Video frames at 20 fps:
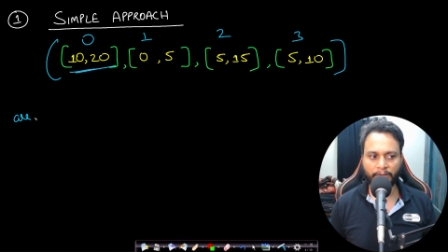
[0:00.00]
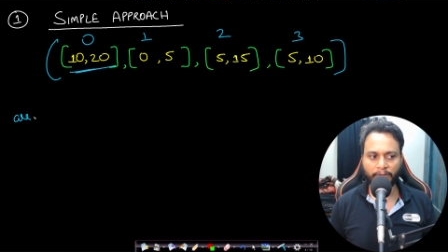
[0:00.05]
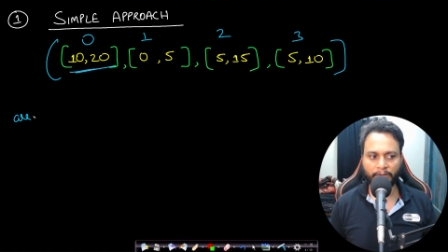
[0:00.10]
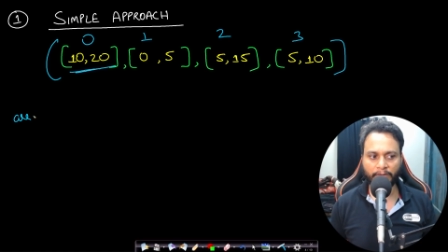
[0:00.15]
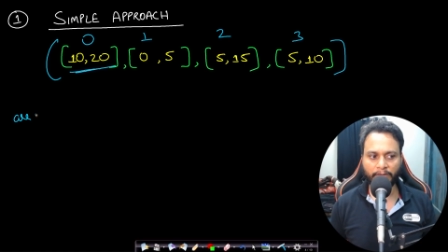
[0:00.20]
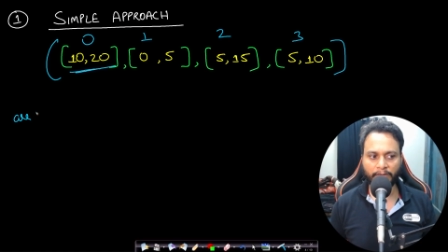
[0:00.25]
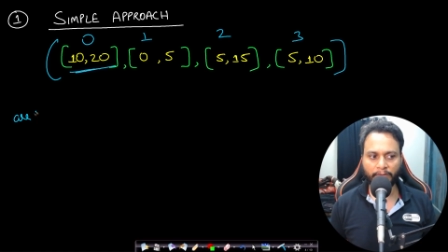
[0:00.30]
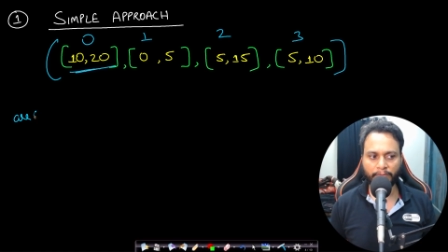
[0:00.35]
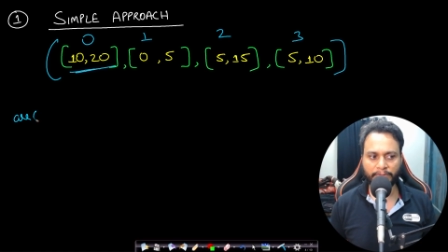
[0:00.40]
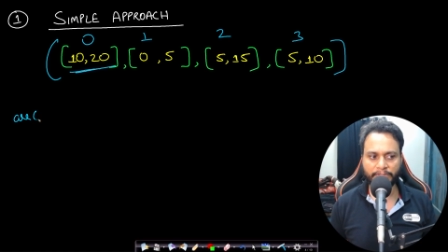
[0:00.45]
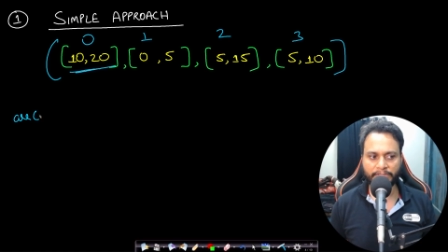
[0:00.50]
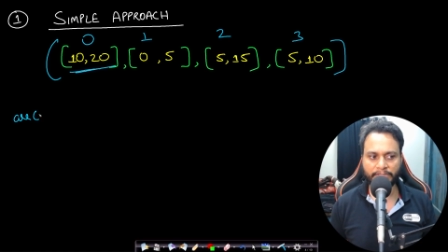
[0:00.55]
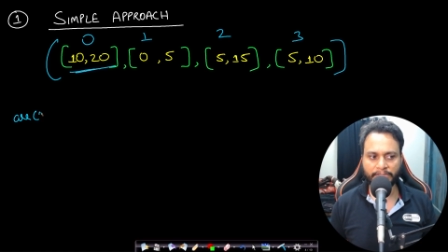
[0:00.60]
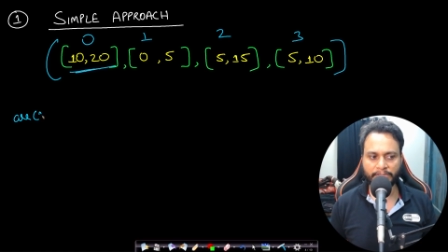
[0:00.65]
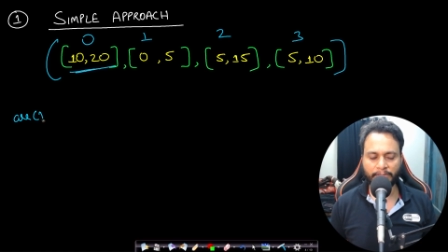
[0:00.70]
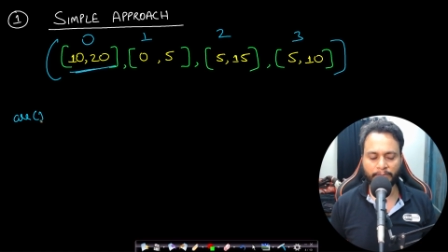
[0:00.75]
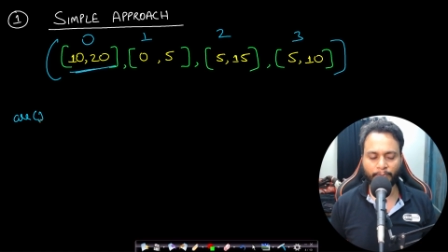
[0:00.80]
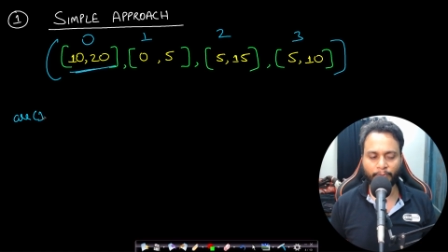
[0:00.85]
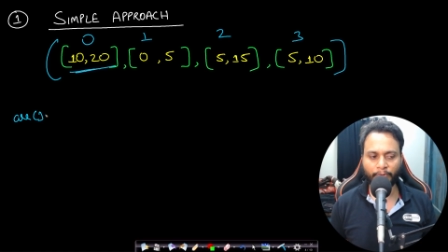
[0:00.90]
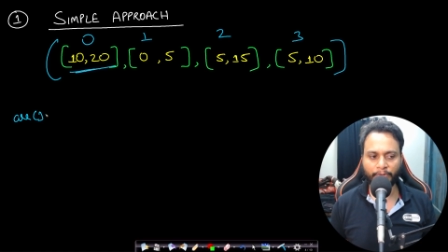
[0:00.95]
uh, which
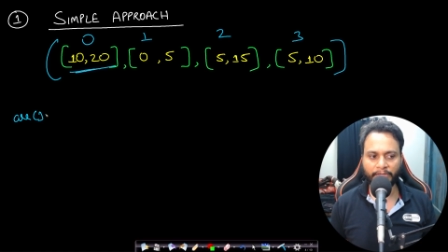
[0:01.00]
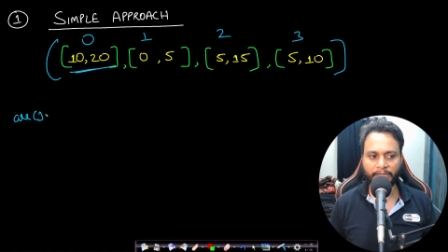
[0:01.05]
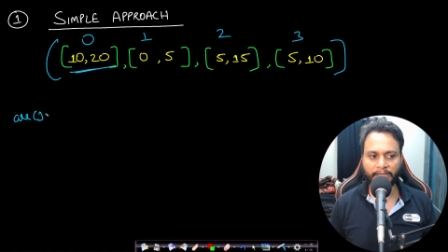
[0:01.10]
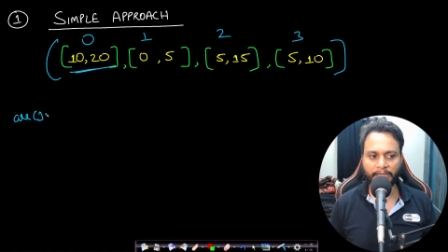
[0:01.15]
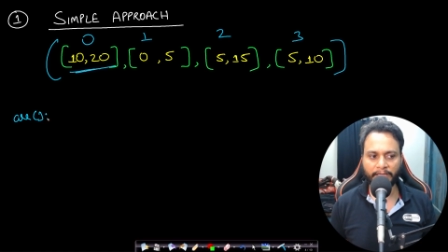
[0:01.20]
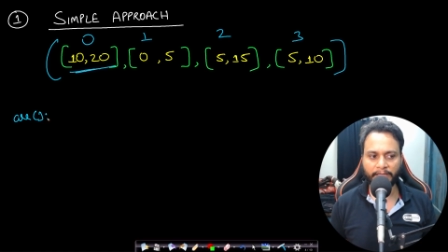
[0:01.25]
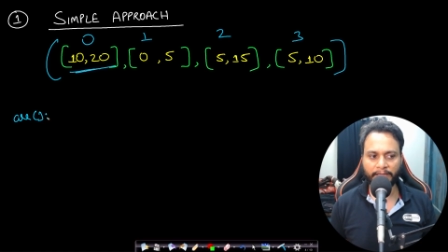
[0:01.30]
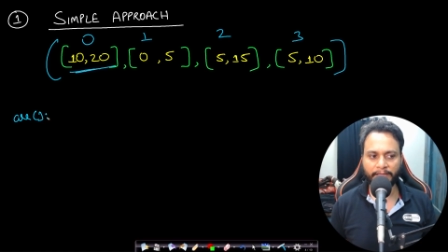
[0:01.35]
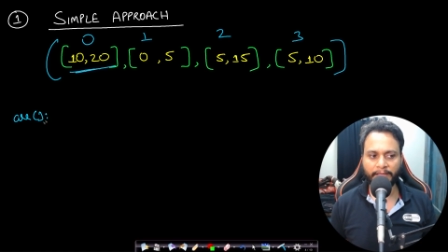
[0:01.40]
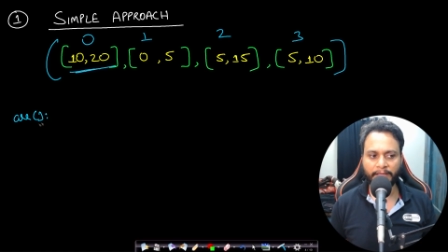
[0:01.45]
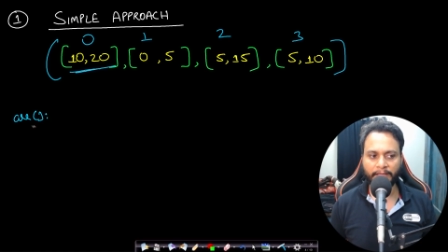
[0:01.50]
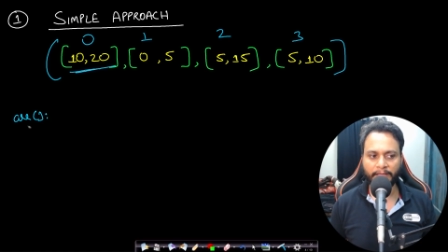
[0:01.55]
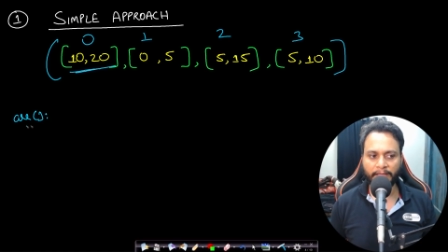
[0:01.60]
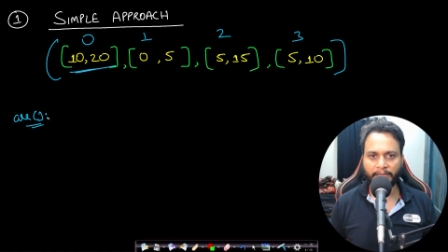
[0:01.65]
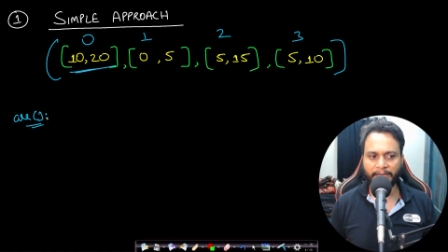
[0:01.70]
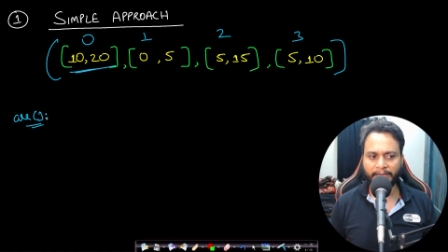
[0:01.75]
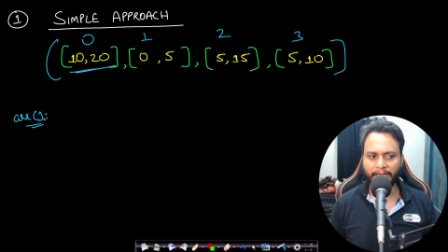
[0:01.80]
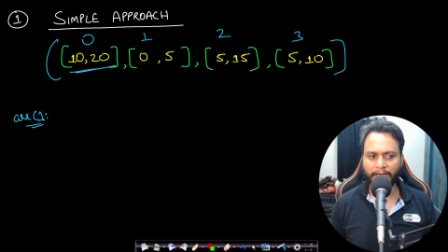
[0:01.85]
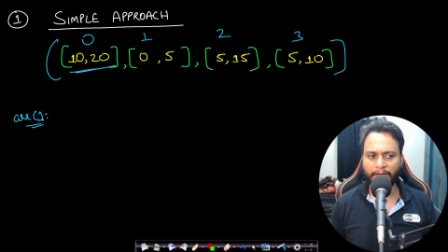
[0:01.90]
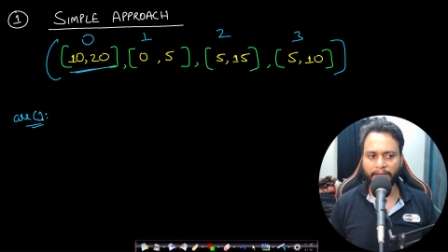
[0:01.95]
is the booking array,
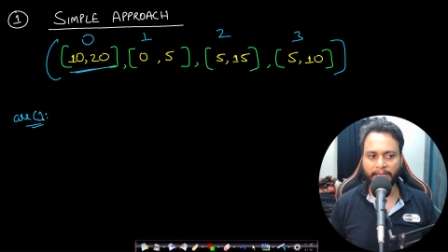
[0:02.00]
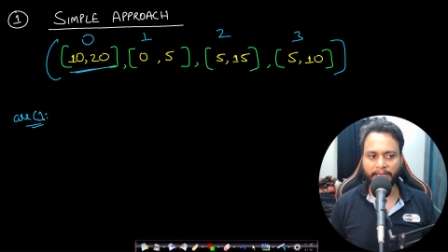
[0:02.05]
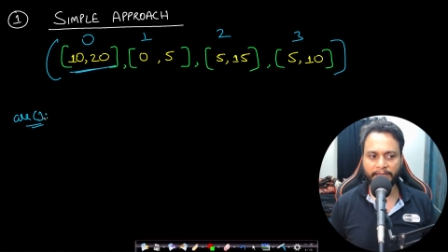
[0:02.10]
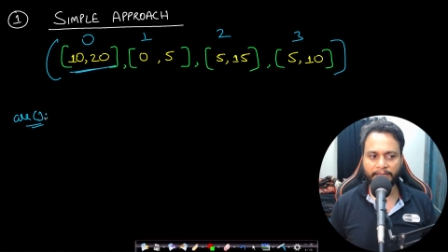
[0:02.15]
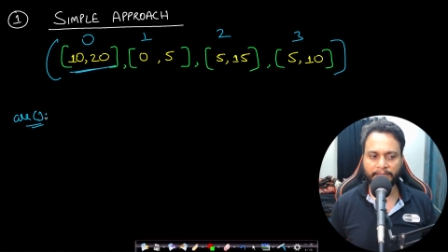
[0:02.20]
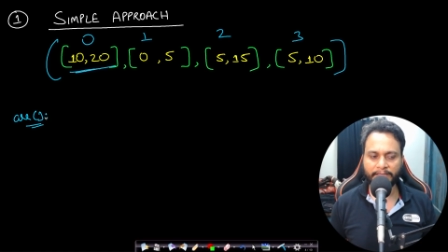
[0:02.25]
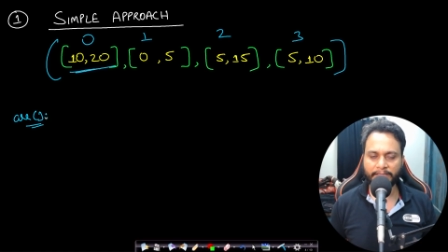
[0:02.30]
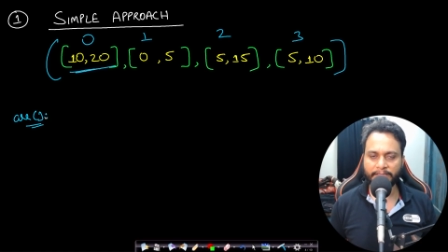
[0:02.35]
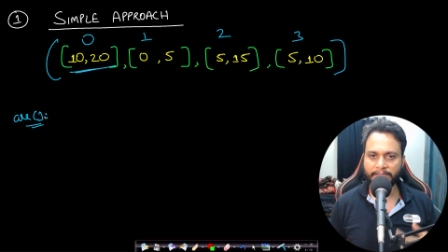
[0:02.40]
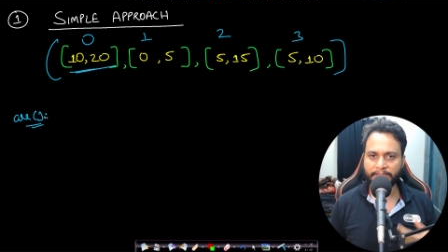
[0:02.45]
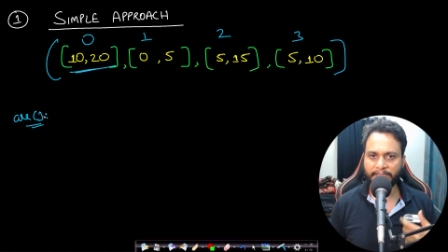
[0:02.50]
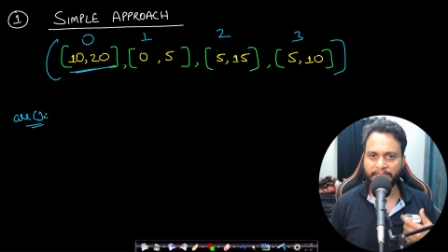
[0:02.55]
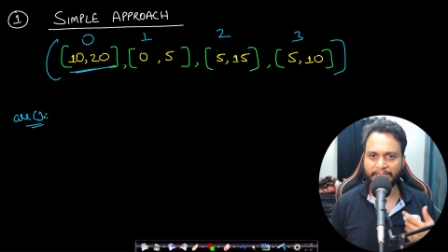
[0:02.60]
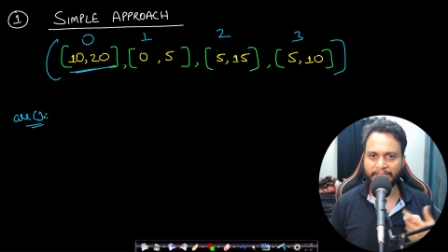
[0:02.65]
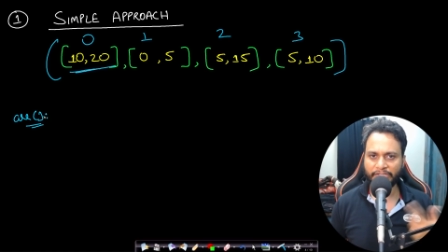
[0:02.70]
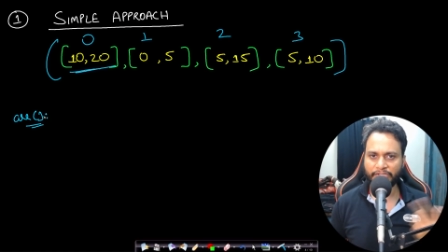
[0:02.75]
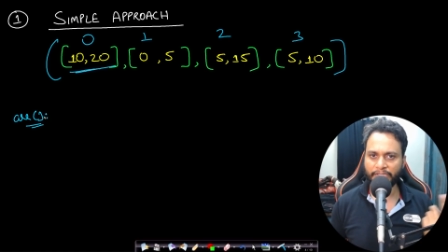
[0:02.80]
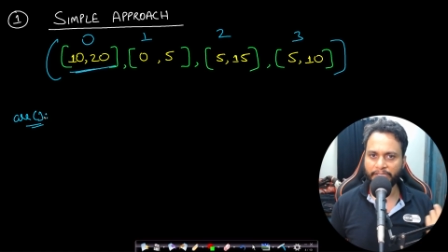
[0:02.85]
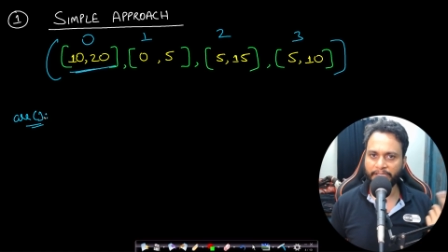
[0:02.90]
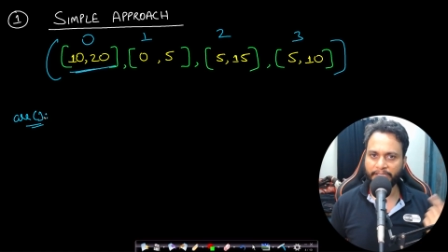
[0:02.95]
and our array is
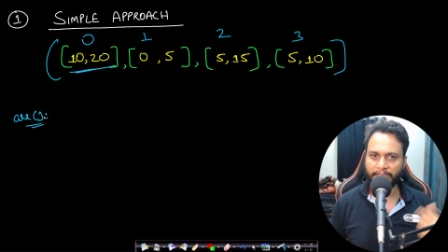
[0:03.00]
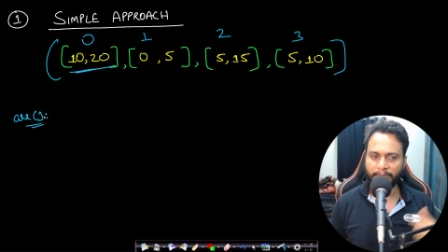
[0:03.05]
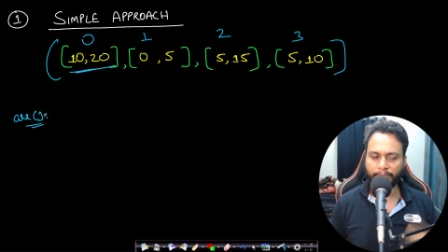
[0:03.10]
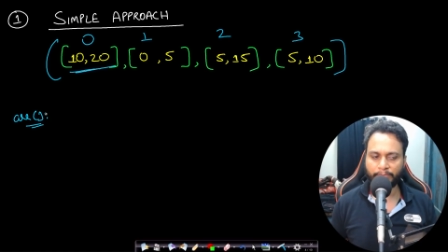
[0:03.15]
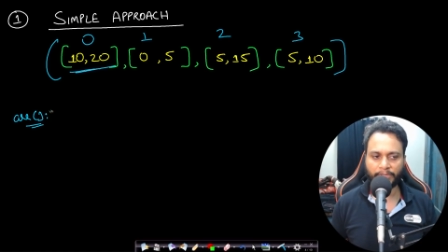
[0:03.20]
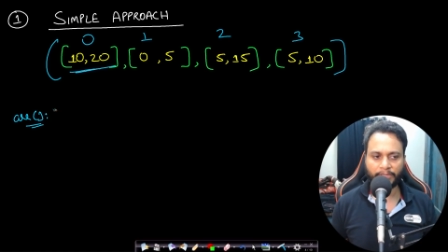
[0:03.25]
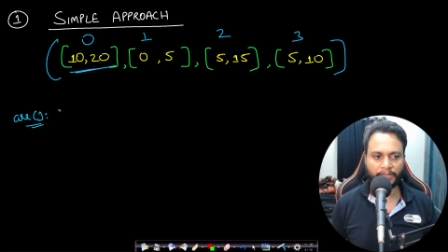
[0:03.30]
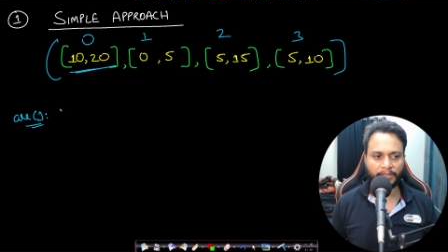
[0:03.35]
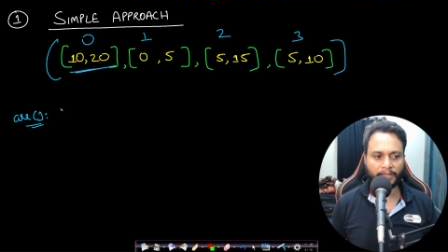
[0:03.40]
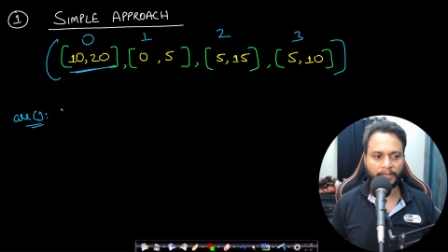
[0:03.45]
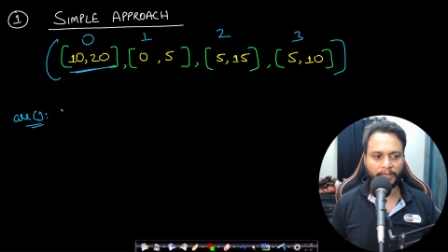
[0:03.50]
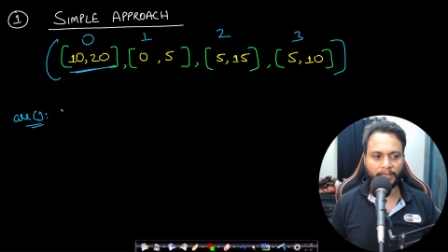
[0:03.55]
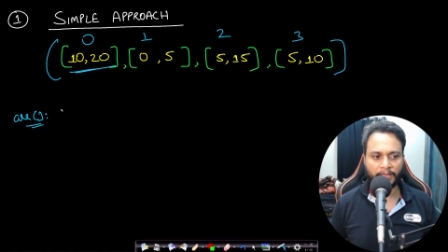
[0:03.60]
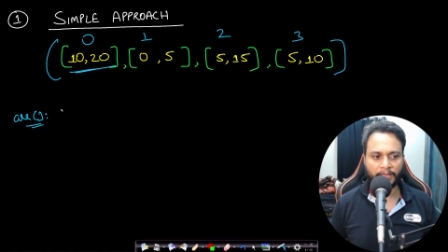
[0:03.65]
initially empty.